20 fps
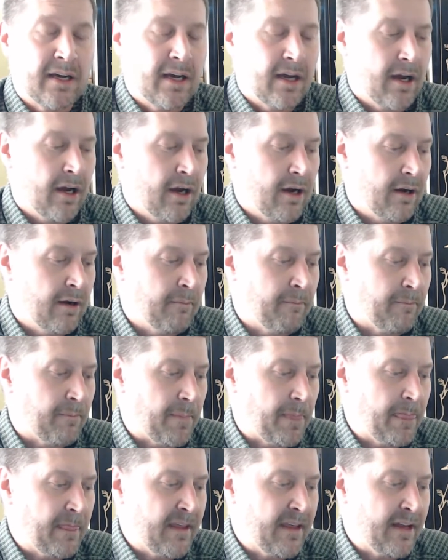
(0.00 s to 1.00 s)
um,
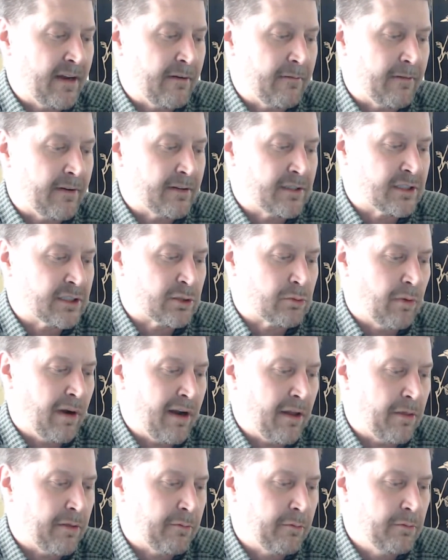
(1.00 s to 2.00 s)
and it, it, just
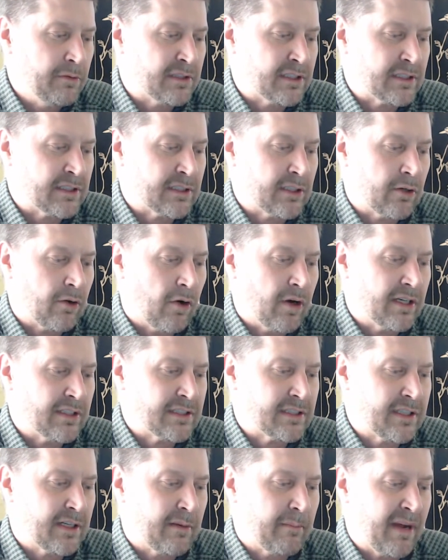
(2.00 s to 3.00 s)
running through just the
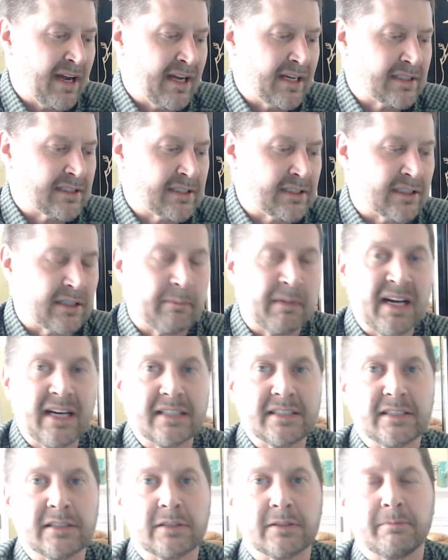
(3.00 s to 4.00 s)
cost of the boxes. The
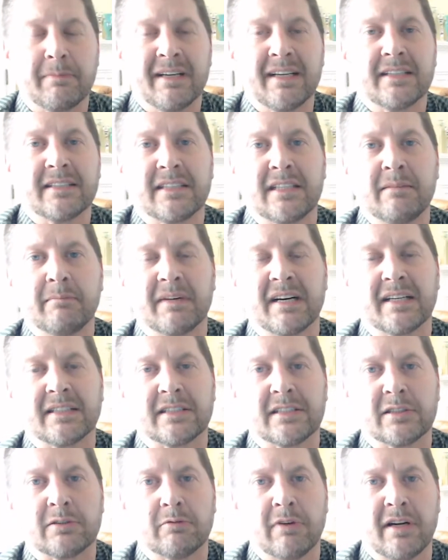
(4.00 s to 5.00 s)
boxes, magazine
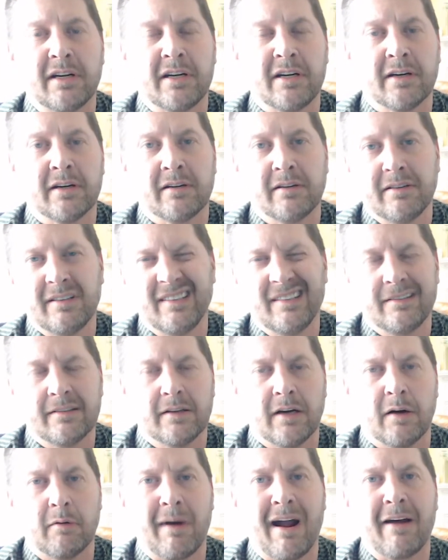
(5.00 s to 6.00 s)
boxes, run you eh,
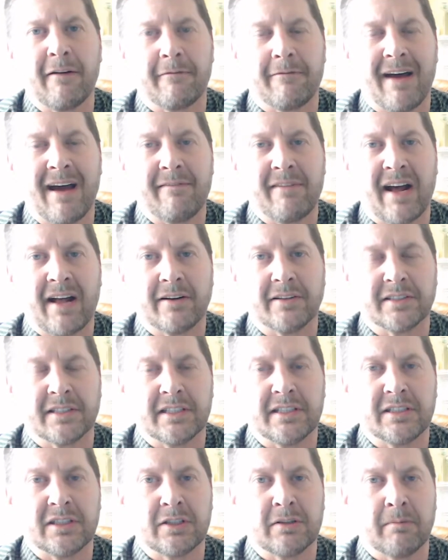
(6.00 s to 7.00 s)
around five dollars
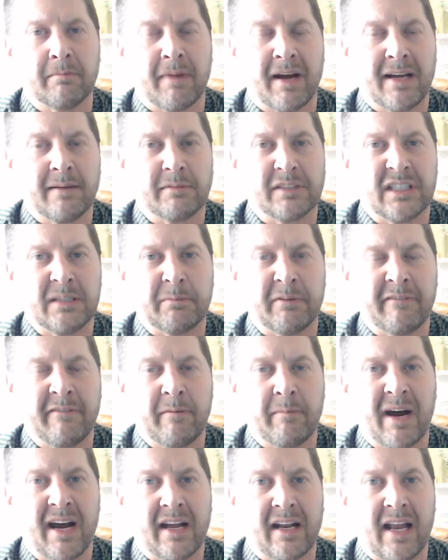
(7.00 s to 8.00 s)
each. You can buy them cheaper if you
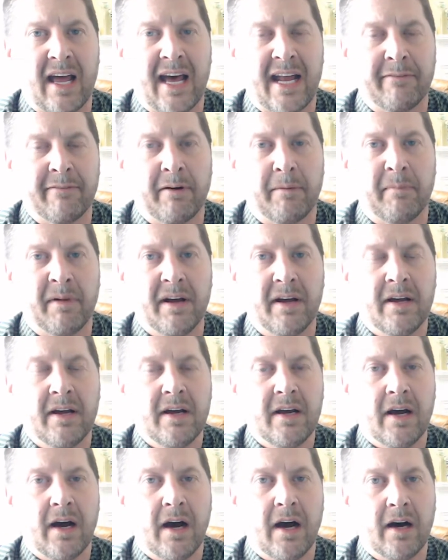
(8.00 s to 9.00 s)
buy a lot of them,
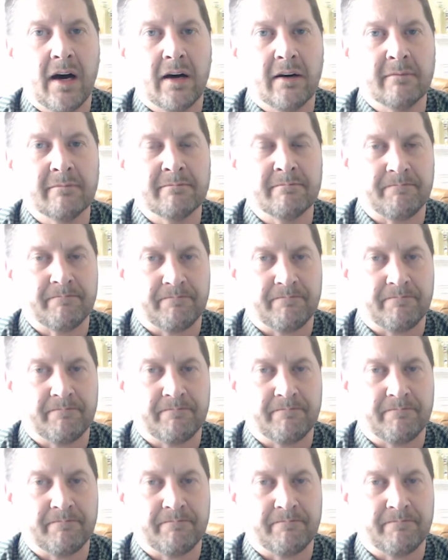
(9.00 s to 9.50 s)
um,